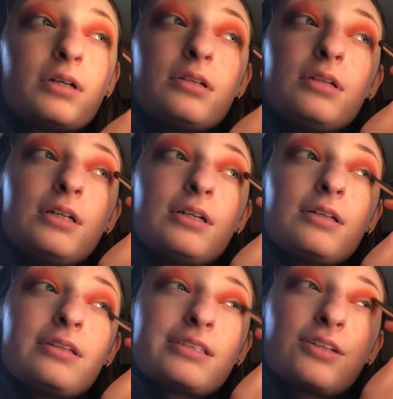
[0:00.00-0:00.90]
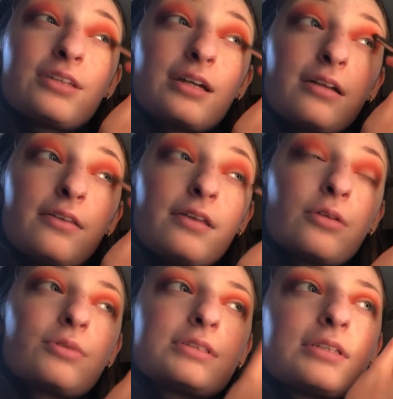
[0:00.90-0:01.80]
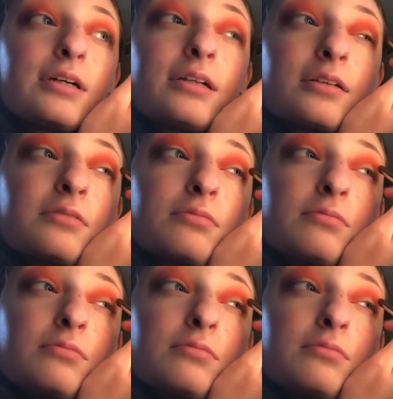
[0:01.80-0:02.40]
but it's not the kind of thing where it's like,